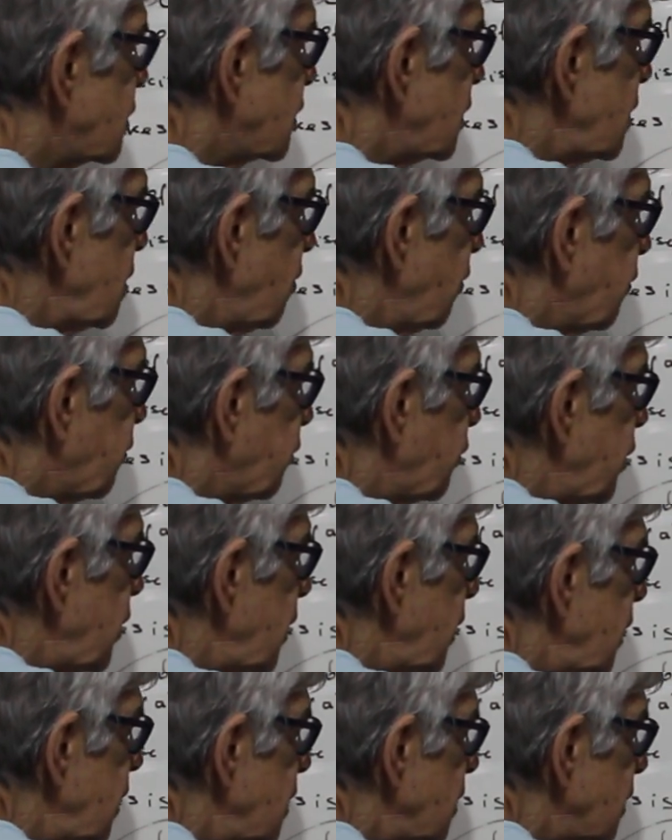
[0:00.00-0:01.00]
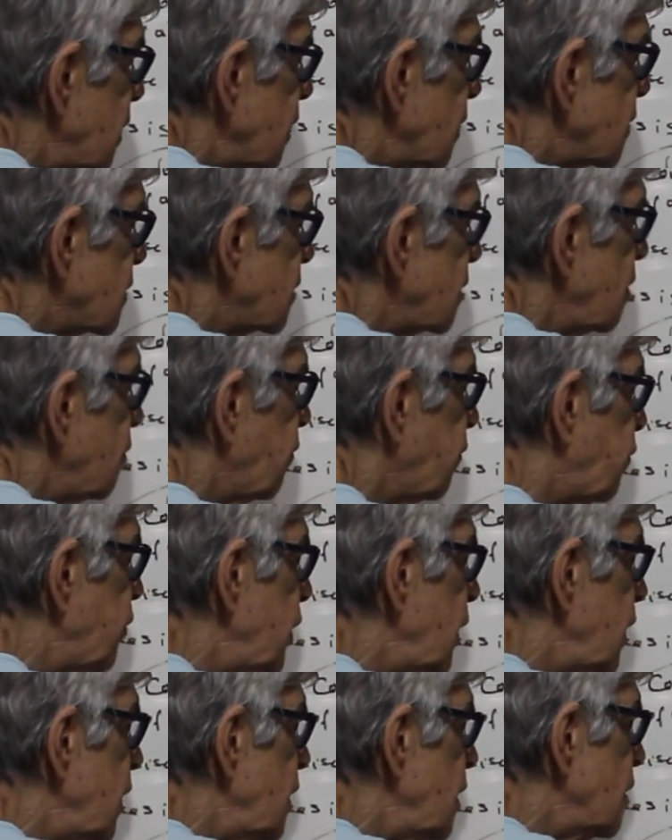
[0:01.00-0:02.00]
see, free index.
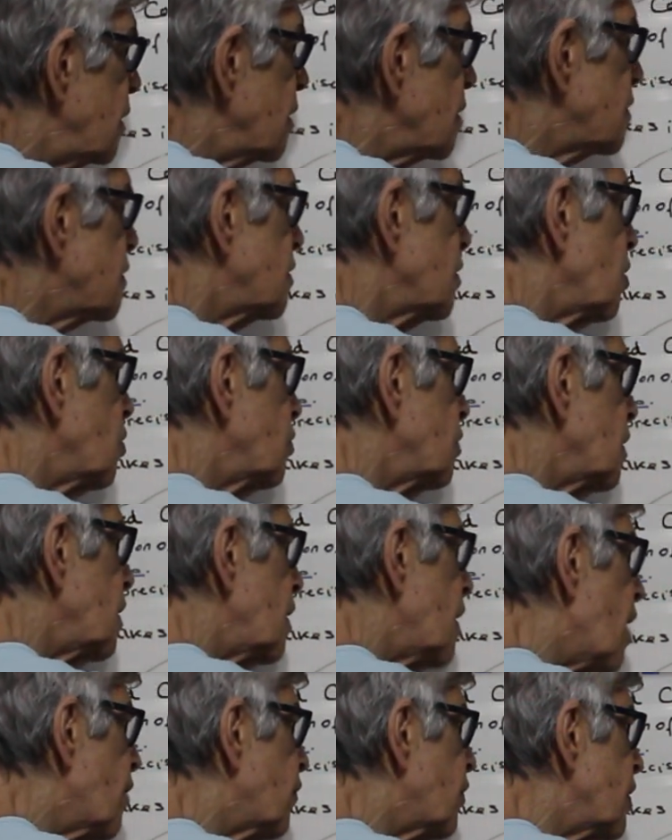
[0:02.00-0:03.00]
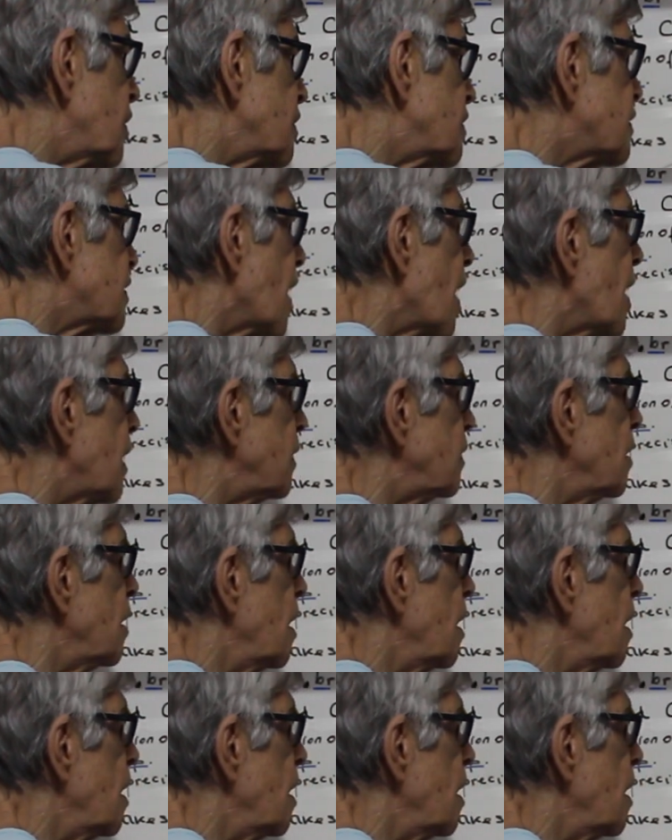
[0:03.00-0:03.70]
Free index on the left hand side,